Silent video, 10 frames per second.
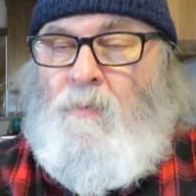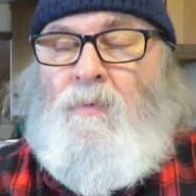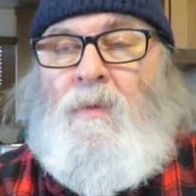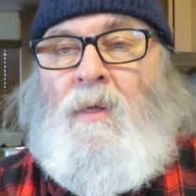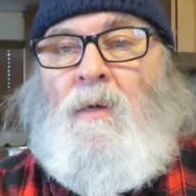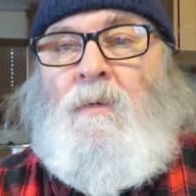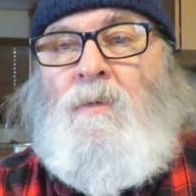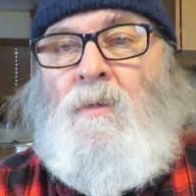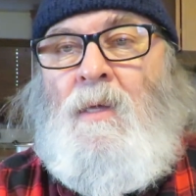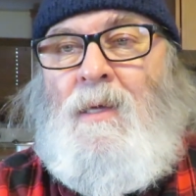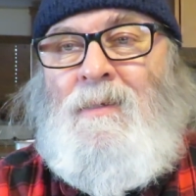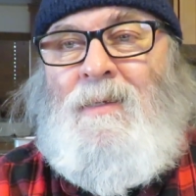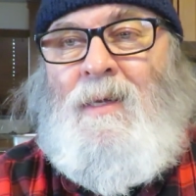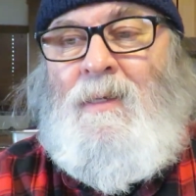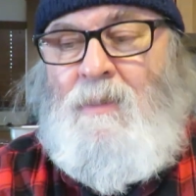for the year
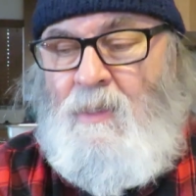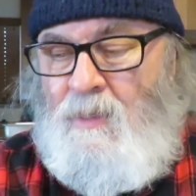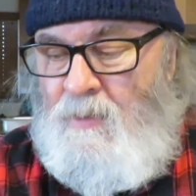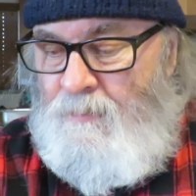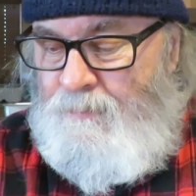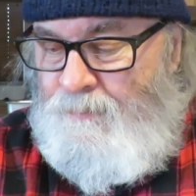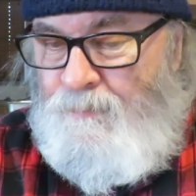2019.